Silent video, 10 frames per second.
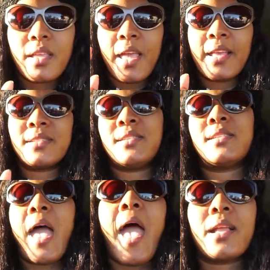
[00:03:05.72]

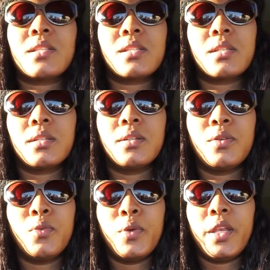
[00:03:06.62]
exact
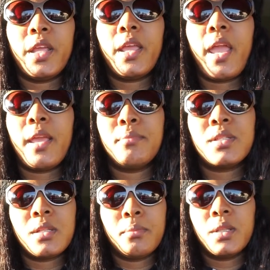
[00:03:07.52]
when it came
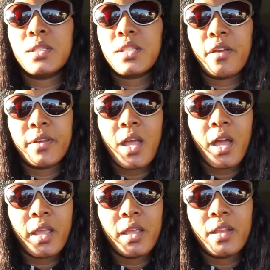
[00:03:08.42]
to the military
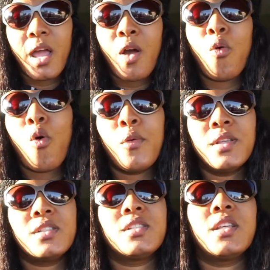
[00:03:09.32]
diet. I
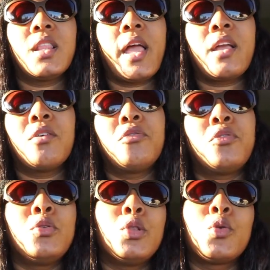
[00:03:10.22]
always did like a
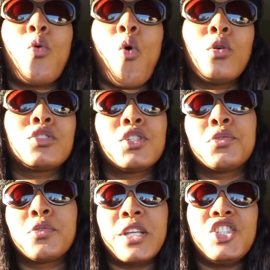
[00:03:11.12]
few little
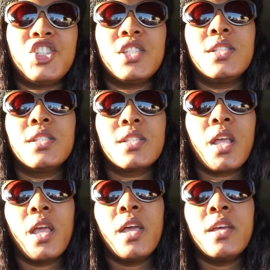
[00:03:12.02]
alterations
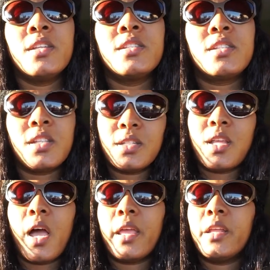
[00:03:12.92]
to the
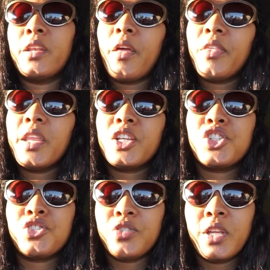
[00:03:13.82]
diet. Nothing
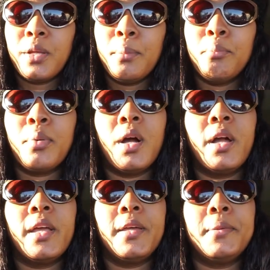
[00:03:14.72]
extreme,
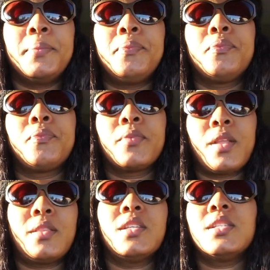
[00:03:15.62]
but
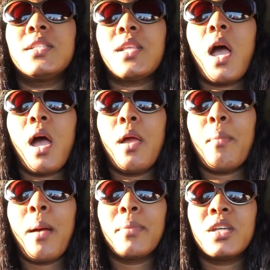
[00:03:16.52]
this
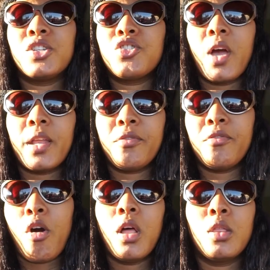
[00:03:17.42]
time I'm going to try to
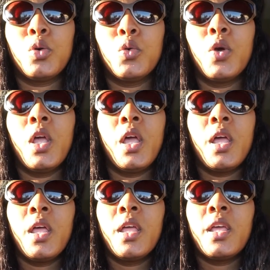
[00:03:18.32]
follow
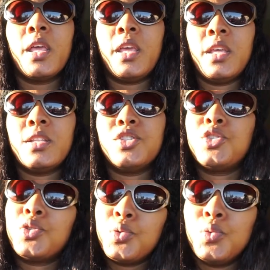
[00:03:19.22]
it
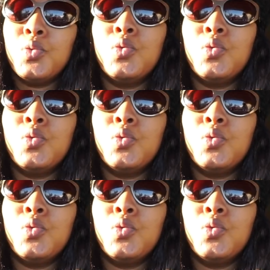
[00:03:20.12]
to